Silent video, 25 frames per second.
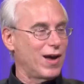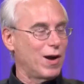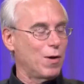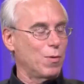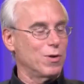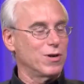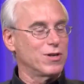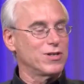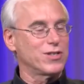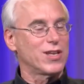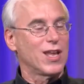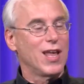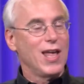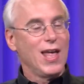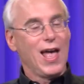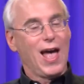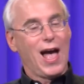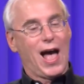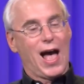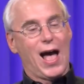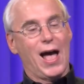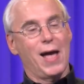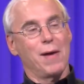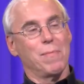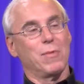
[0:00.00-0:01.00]
hours.
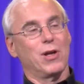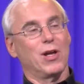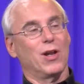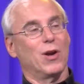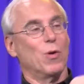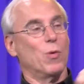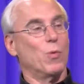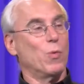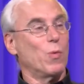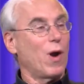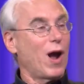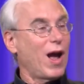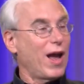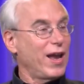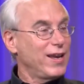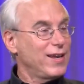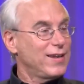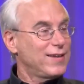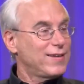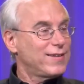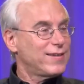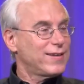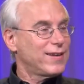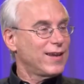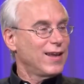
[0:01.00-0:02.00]
I'm gonna
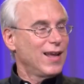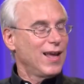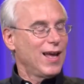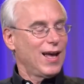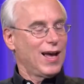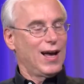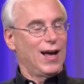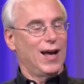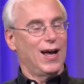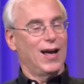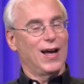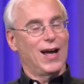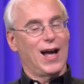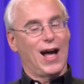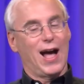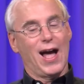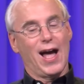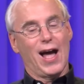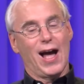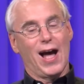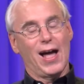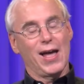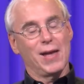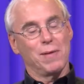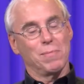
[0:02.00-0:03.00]
write. Uh,
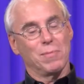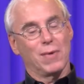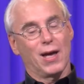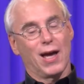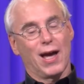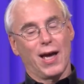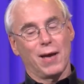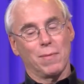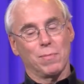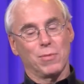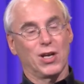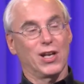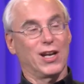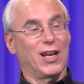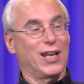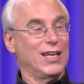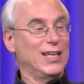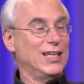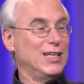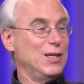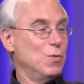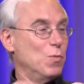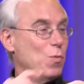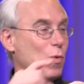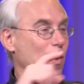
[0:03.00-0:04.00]
I, I'm I'm gonna
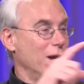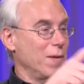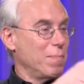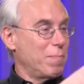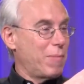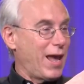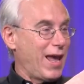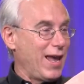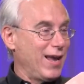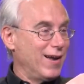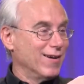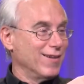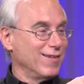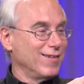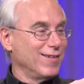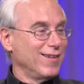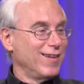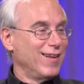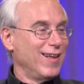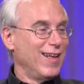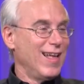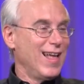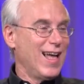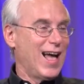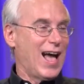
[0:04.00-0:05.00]
eat one
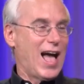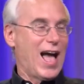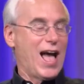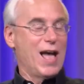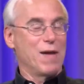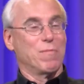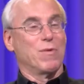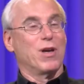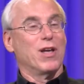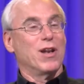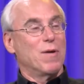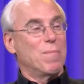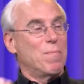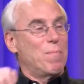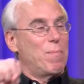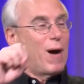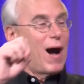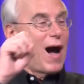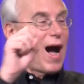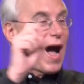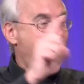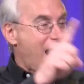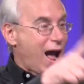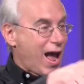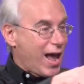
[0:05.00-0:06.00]
bagel. I'm gonna
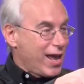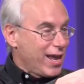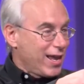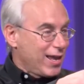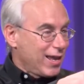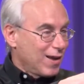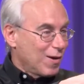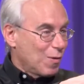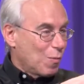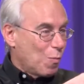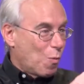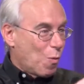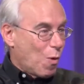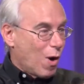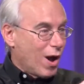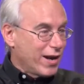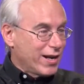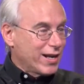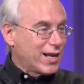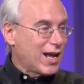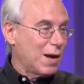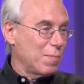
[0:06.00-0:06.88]
buy one